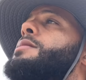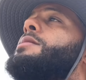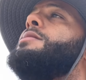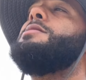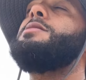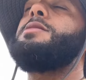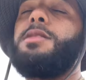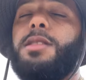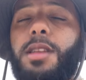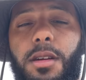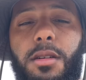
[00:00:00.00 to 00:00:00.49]

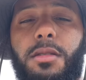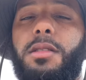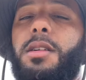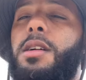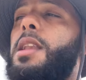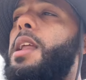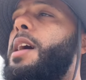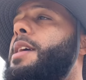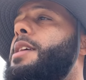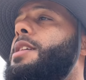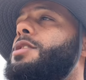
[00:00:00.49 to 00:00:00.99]
Still look
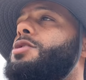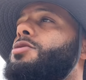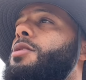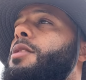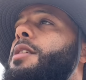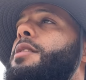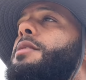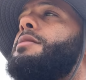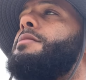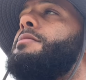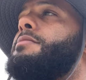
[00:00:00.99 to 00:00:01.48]
like he
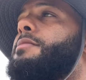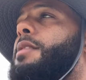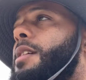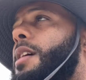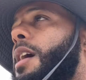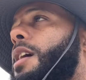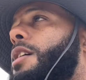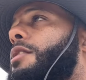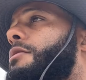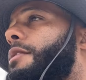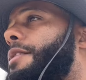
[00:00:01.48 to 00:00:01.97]
training. They
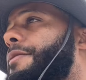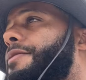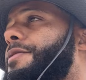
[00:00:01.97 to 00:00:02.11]
got great